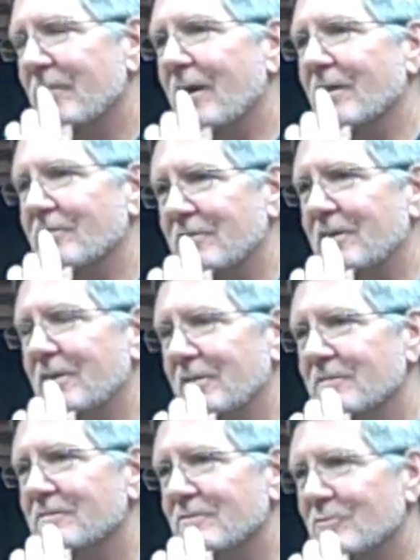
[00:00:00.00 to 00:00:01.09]
Yeah, seed,
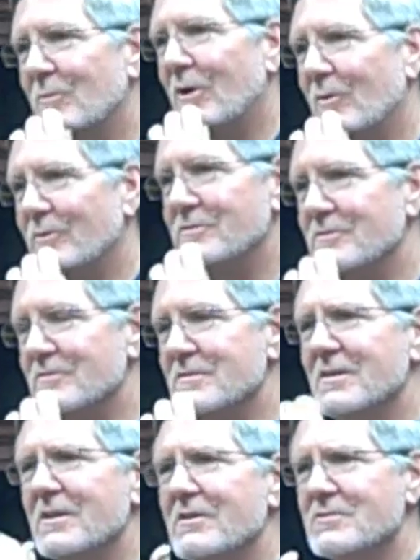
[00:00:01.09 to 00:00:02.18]
small oysters.
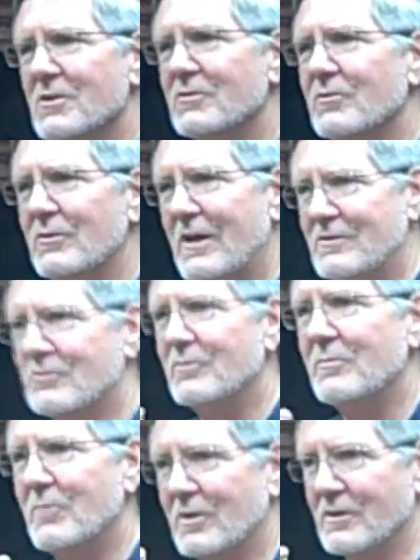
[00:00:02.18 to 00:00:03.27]
And then there's also natural
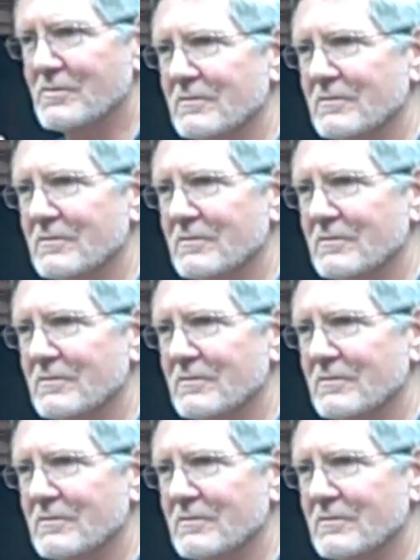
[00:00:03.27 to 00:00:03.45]
reproduction.